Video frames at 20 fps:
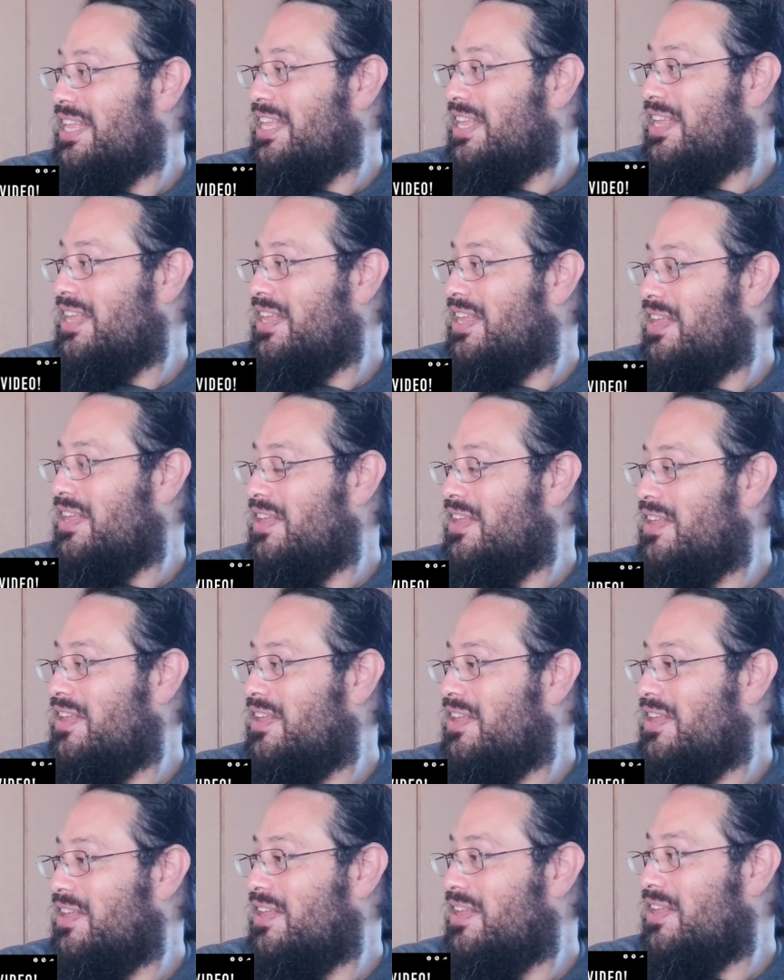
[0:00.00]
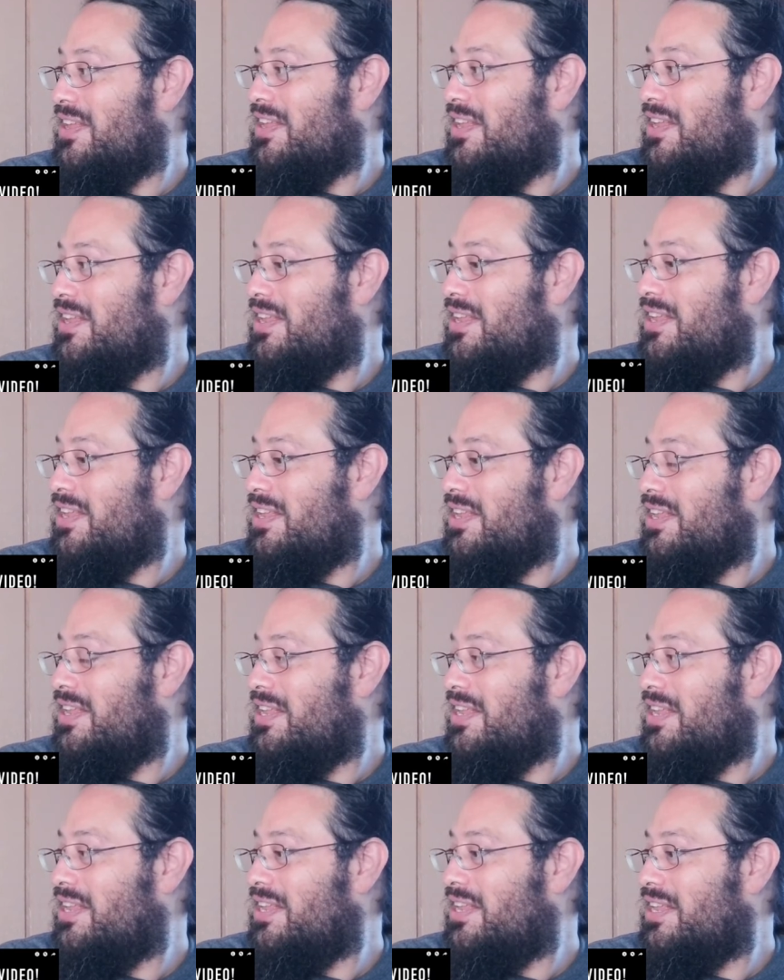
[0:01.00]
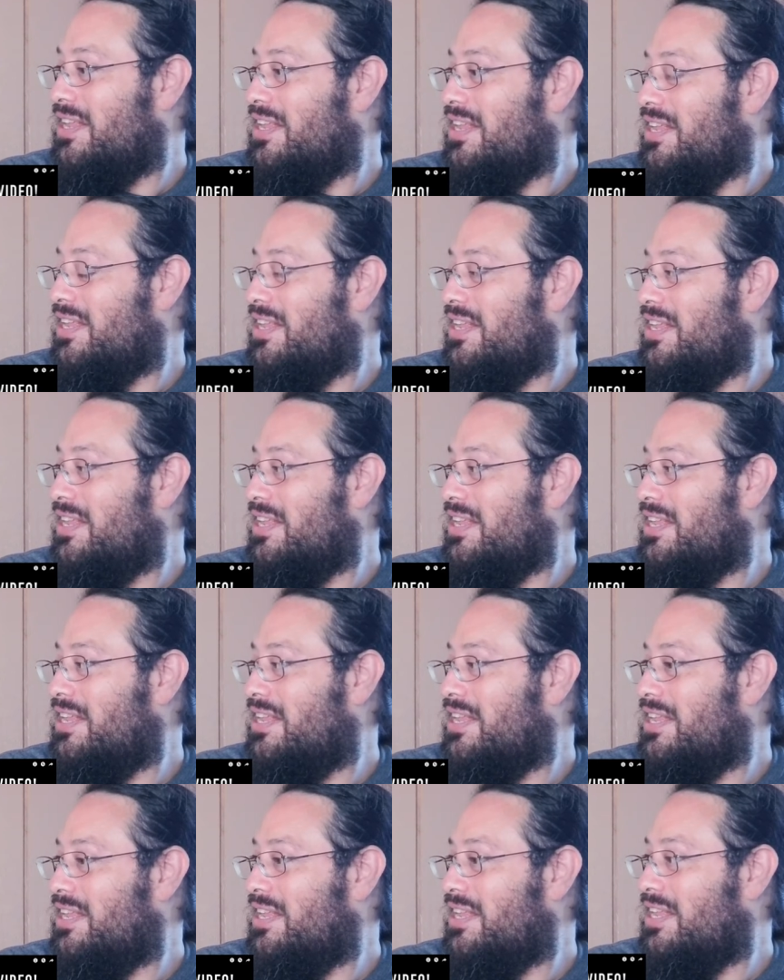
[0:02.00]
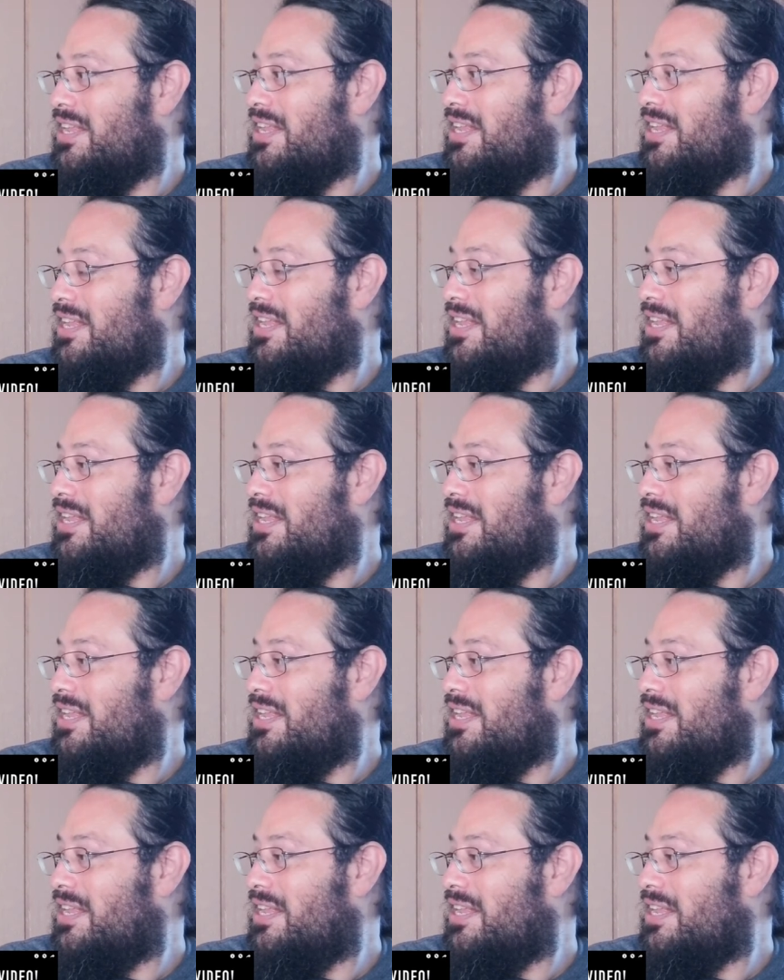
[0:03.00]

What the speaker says: This person isn't speaking.